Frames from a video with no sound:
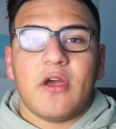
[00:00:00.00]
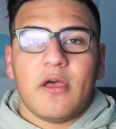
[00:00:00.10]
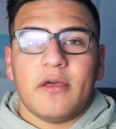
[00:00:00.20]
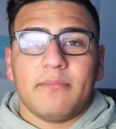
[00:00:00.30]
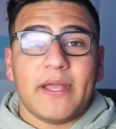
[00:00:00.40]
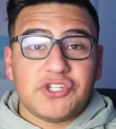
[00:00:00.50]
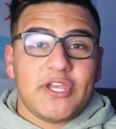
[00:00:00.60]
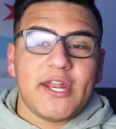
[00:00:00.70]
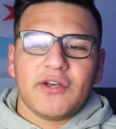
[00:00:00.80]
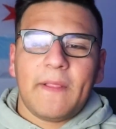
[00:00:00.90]
on, on my
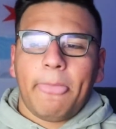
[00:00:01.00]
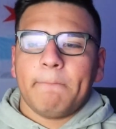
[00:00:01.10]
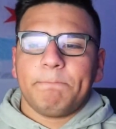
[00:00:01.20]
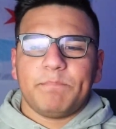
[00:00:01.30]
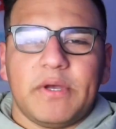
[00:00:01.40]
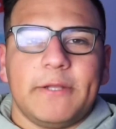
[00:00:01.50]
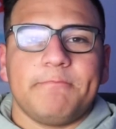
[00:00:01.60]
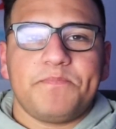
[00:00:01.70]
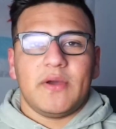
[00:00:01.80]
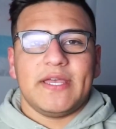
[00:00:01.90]
channel,
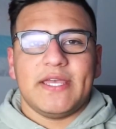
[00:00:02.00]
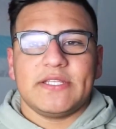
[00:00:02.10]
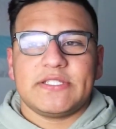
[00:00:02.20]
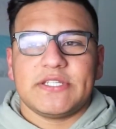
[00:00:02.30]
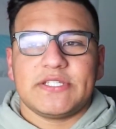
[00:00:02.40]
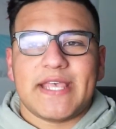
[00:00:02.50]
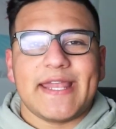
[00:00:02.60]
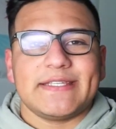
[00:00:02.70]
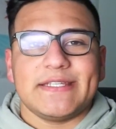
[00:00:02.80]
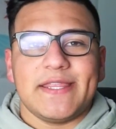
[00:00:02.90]
but you know, it, it's just sad
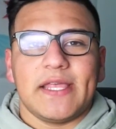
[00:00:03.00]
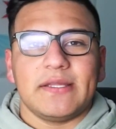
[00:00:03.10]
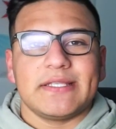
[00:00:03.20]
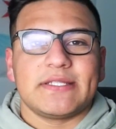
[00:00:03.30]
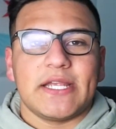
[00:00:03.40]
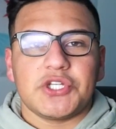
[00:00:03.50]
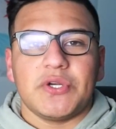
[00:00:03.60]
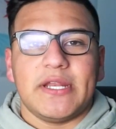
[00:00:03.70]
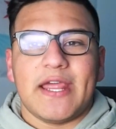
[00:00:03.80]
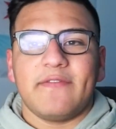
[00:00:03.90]
to see that lit's not
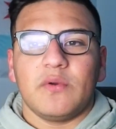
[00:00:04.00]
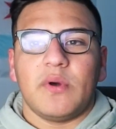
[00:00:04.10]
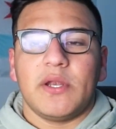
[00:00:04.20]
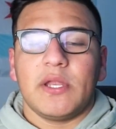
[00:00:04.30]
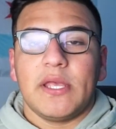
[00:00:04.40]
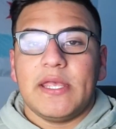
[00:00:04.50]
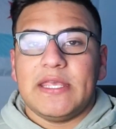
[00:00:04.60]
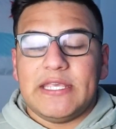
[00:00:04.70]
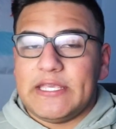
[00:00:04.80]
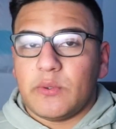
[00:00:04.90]
treating everyone
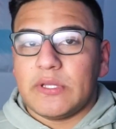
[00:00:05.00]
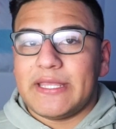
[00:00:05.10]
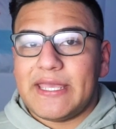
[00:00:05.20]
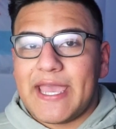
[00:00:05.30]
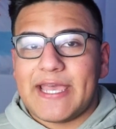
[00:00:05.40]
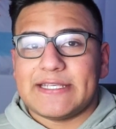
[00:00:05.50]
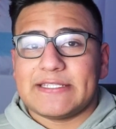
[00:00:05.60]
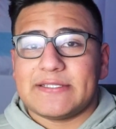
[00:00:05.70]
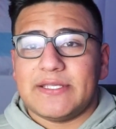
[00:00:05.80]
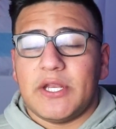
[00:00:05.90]
equally
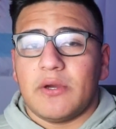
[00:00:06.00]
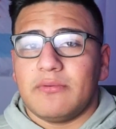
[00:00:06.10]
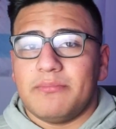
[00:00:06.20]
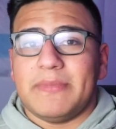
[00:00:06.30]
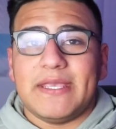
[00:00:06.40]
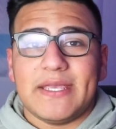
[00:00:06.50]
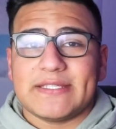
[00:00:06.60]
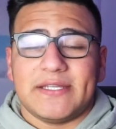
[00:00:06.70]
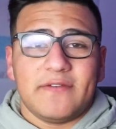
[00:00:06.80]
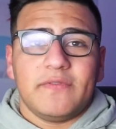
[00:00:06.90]
as you know me
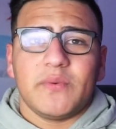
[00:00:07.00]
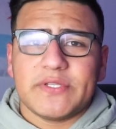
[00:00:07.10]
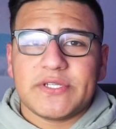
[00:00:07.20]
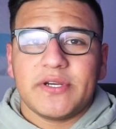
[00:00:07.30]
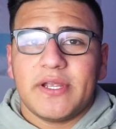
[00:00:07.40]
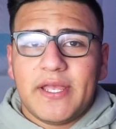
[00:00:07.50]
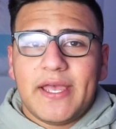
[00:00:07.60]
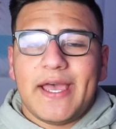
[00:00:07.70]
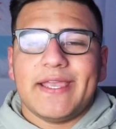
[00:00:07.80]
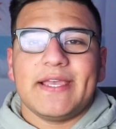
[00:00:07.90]
as an influencer.
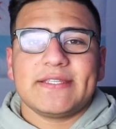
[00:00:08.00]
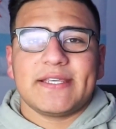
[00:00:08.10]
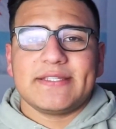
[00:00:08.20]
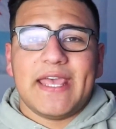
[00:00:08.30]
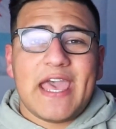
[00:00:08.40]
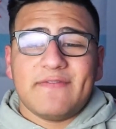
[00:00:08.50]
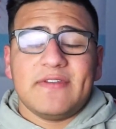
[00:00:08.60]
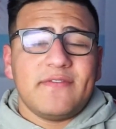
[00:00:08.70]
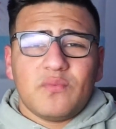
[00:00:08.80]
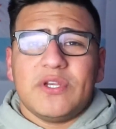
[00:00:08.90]
I guess because they haven't
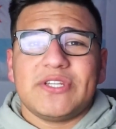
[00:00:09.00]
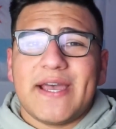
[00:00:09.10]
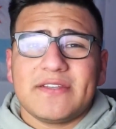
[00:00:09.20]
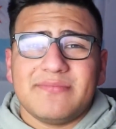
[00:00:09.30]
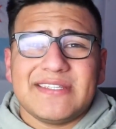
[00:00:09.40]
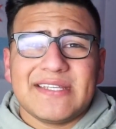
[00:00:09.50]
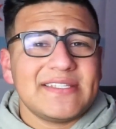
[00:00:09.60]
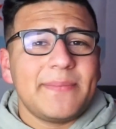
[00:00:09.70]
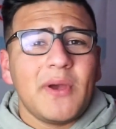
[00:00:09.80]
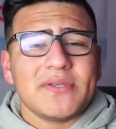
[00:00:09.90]
even reached out to me
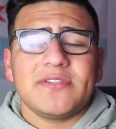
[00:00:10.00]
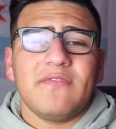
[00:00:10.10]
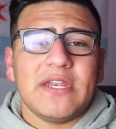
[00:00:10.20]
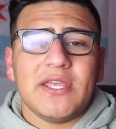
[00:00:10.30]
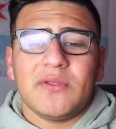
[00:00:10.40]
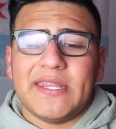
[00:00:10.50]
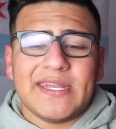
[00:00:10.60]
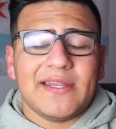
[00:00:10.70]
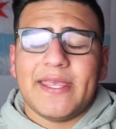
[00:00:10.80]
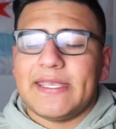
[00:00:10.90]
since I posted the video. They
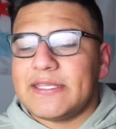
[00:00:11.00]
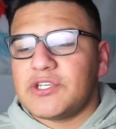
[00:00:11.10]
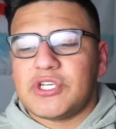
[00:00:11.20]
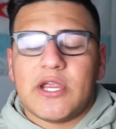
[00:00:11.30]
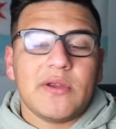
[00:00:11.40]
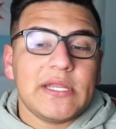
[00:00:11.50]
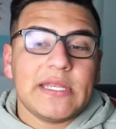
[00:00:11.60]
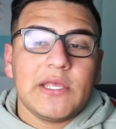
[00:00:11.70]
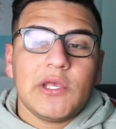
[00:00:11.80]
didn't like it, share it,